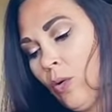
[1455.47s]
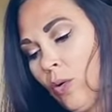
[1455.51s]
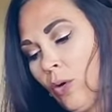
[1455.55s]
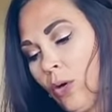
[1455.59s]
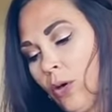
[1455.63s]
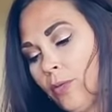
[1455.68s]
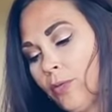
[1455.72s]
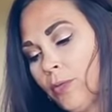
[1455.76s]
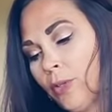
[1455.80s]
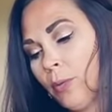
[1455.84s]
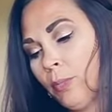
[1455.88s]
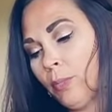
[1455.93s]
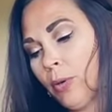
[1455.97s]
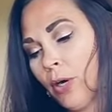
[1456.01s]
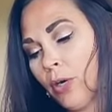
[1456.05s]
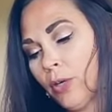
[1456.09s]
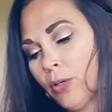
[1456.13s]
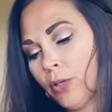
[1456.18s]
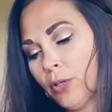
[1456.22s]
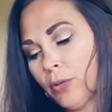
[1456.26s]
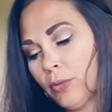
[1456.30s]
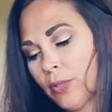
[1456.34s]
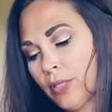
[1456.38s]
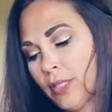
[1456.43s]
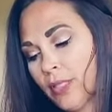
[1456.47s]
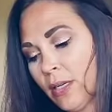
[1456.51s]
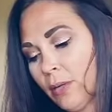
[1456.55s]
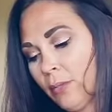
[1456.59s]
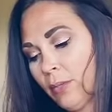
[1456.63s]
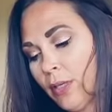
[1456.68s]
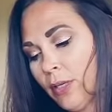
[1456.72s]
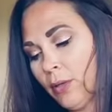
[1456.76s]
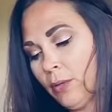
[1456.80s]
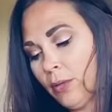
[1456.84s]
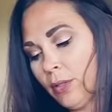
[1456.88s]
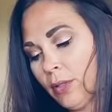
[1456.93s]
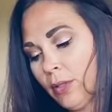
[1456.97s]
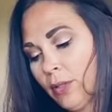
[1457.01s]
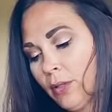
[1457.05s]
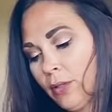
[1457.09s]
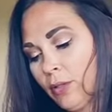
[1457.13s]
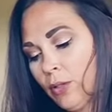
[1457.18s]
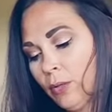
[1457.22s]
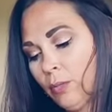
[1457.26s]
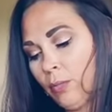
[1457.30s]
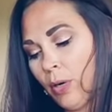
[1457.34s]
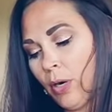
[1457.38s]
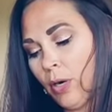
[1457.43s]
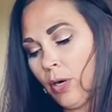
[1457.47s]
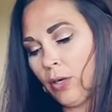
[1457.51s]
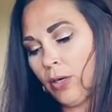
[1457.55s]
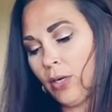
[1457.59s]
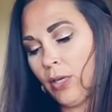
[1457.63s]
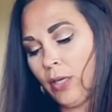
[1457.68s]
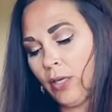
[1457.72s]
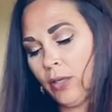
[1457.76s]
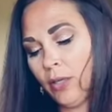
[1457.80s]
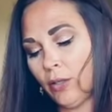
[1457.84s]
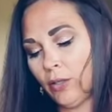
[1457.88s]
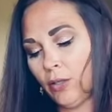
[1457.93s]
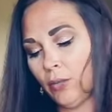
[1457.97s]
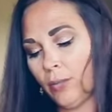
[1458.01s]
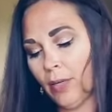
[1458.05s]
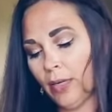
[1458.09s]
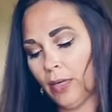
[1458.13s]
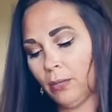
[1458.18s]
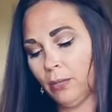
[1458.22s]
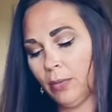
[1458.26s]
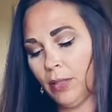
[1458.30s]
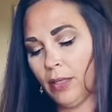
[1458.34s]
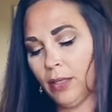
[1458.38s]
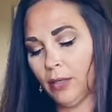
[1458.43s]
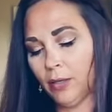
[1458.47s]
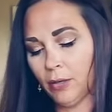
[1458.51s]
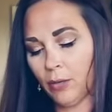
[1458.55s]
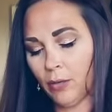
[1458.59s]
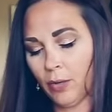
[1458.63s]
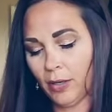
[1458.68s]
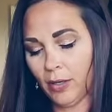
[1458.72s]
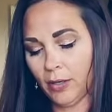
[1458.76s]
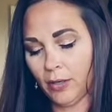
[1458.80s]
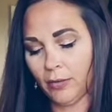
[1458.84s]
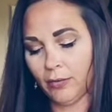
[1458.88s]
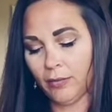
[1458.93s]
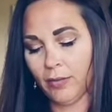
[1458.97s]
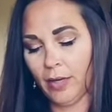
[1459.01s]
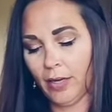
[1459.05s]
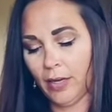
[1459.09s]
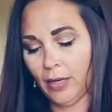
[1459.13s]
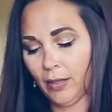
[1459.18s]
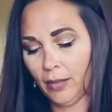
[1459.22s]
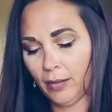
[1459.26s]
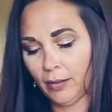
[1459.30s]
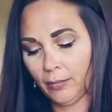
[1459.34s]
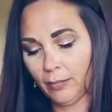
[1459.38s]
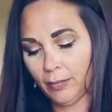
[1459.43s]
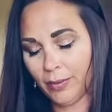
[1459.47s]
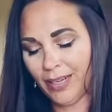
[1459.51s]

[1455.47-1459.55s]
Or if you're partnered with somebody with a third party, you may be unaware of that,